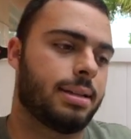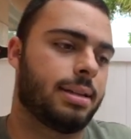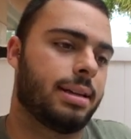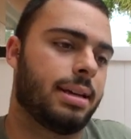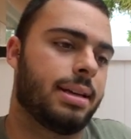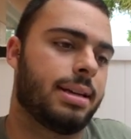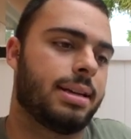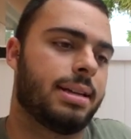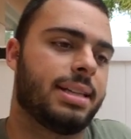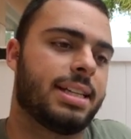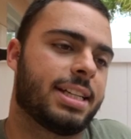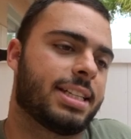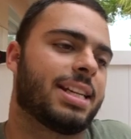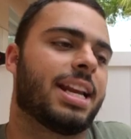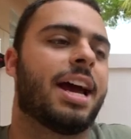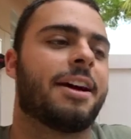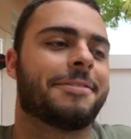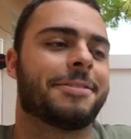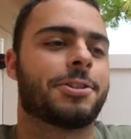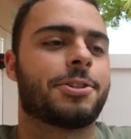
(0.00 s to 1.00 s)
it doesn't
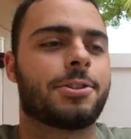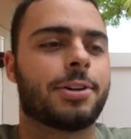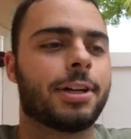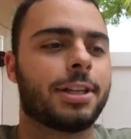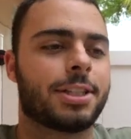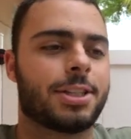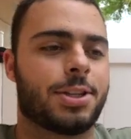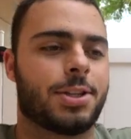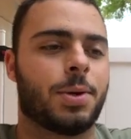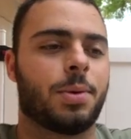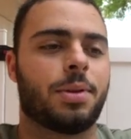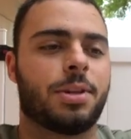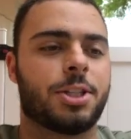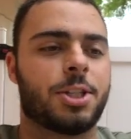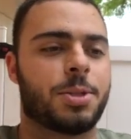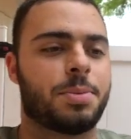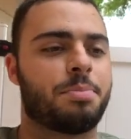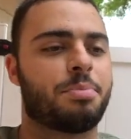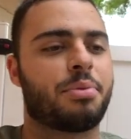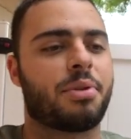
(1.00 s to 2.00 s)
have a strut, so the
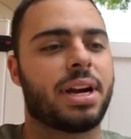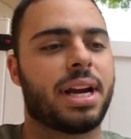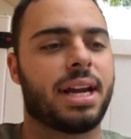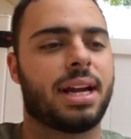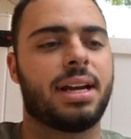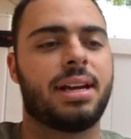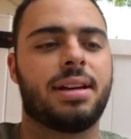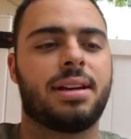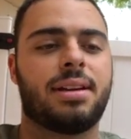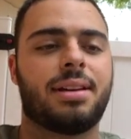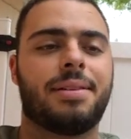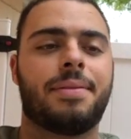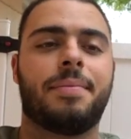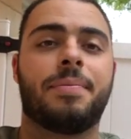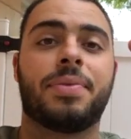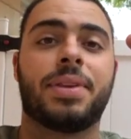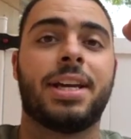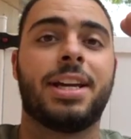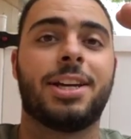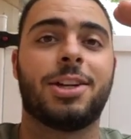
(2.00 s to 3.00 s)
spring,
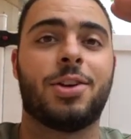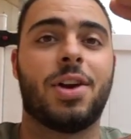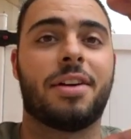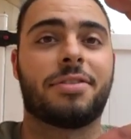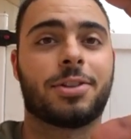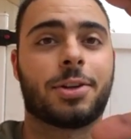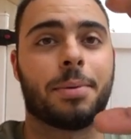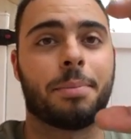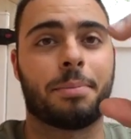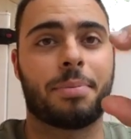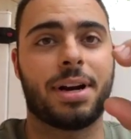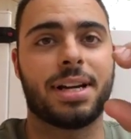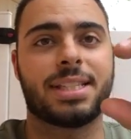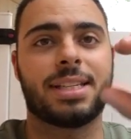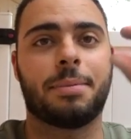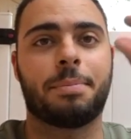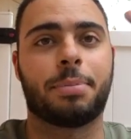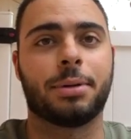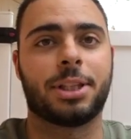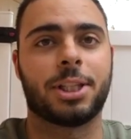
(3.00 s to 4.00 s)
you have to compress
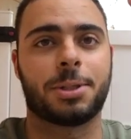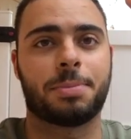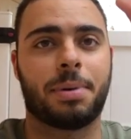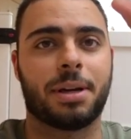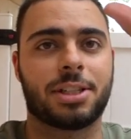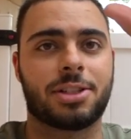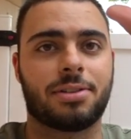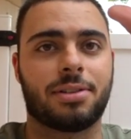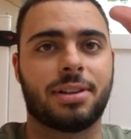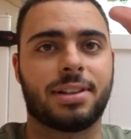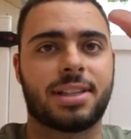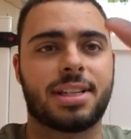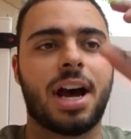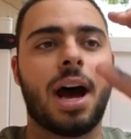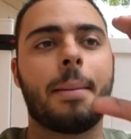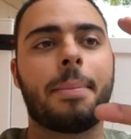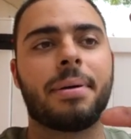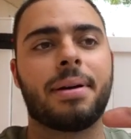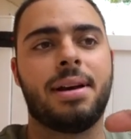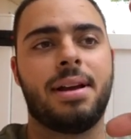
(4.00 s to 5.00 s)
it, put the spacer on
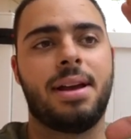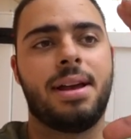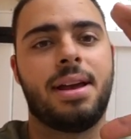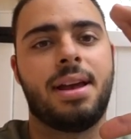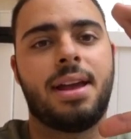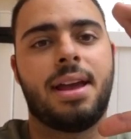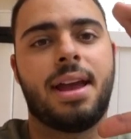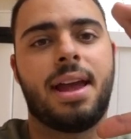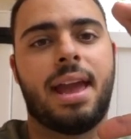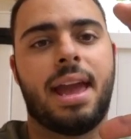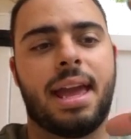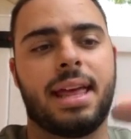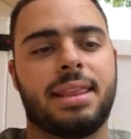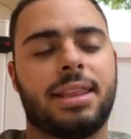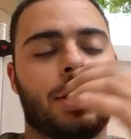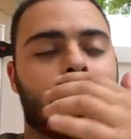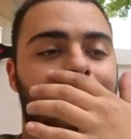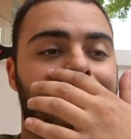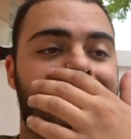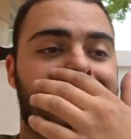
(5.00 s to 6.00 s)
top, and
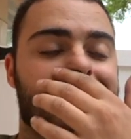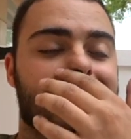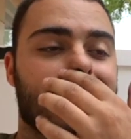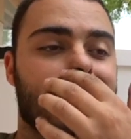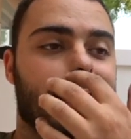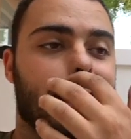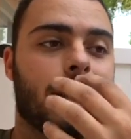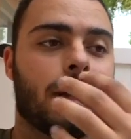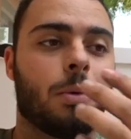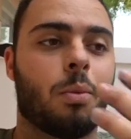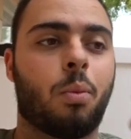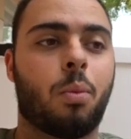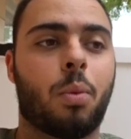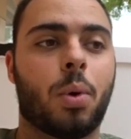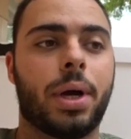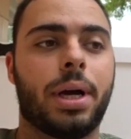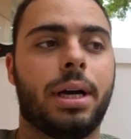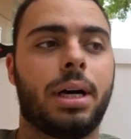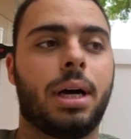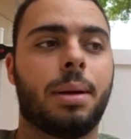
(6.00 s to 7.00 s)
they only sell
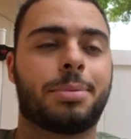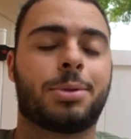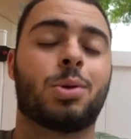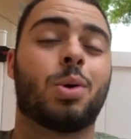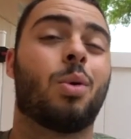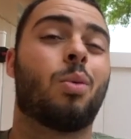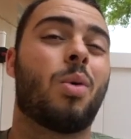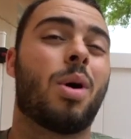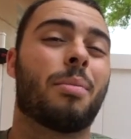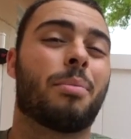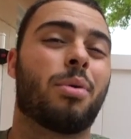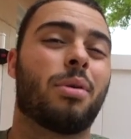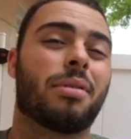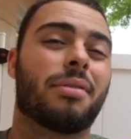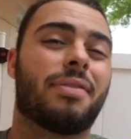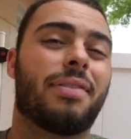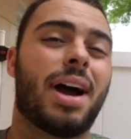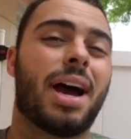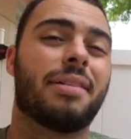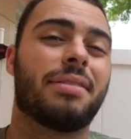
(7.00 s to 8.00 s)
up to a
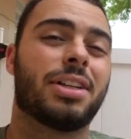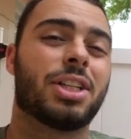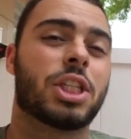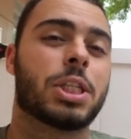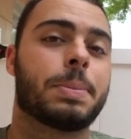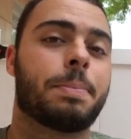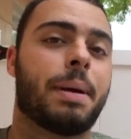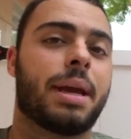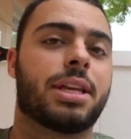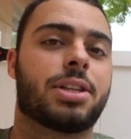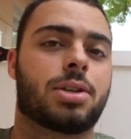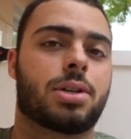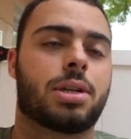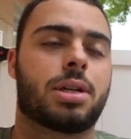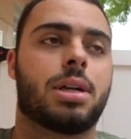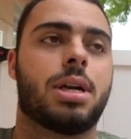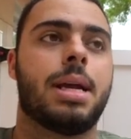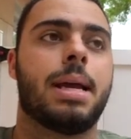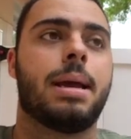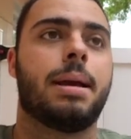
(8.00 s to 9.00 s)
1.5-inch
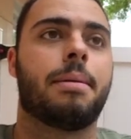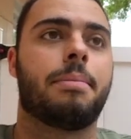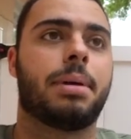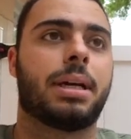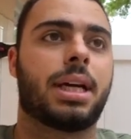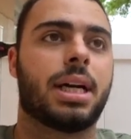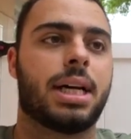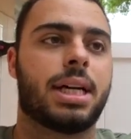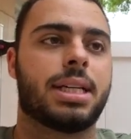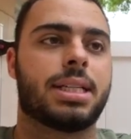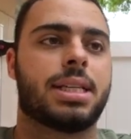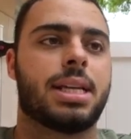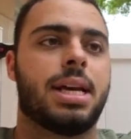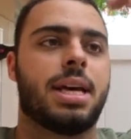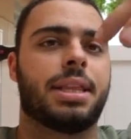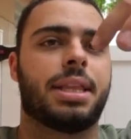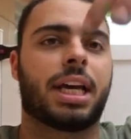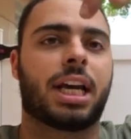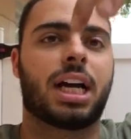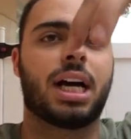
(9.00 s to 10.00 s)
spacer because
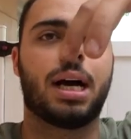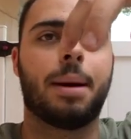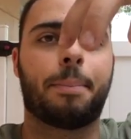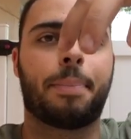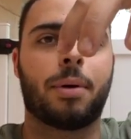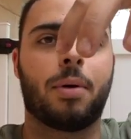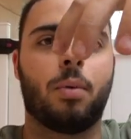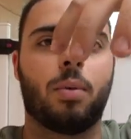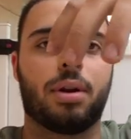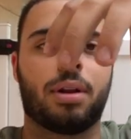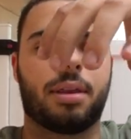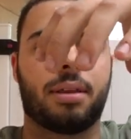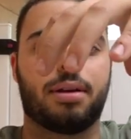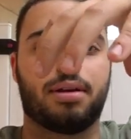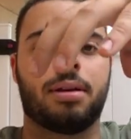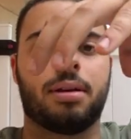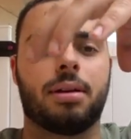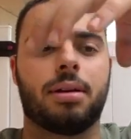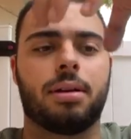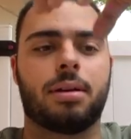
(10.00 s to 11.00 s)
the cup where
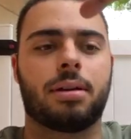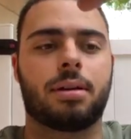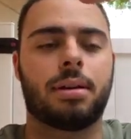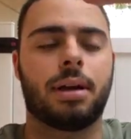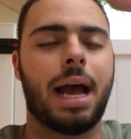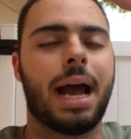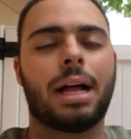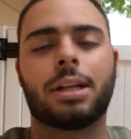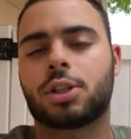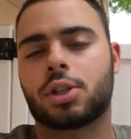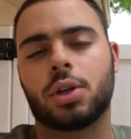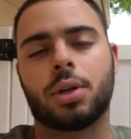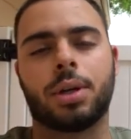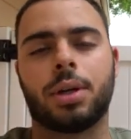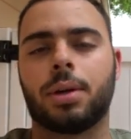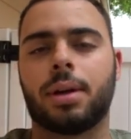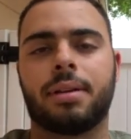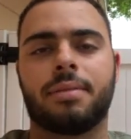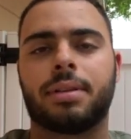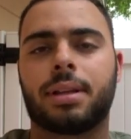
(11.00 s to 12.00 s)
the, I'll show
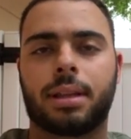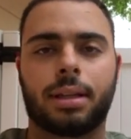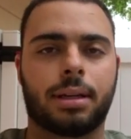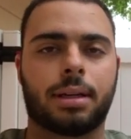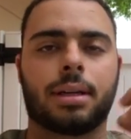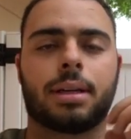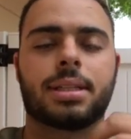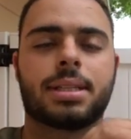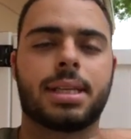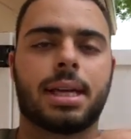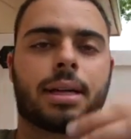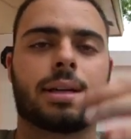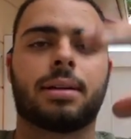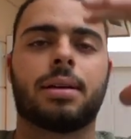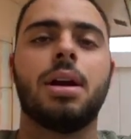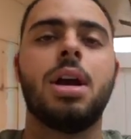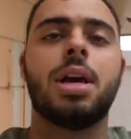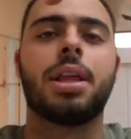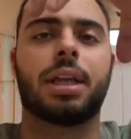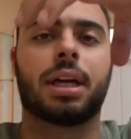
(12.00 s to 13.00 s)
you everything in a second,
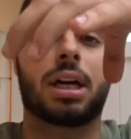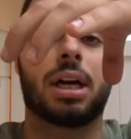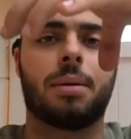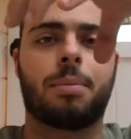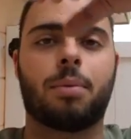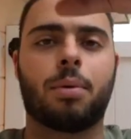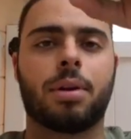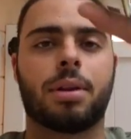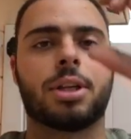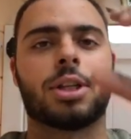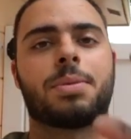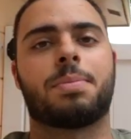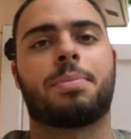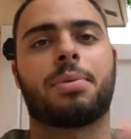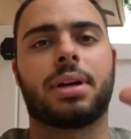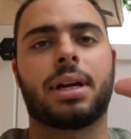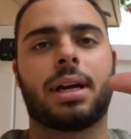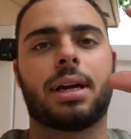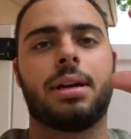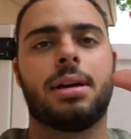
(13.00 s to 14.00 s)
the cup where the
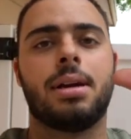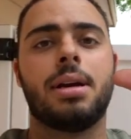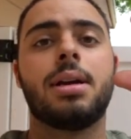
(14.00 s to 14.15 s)
spring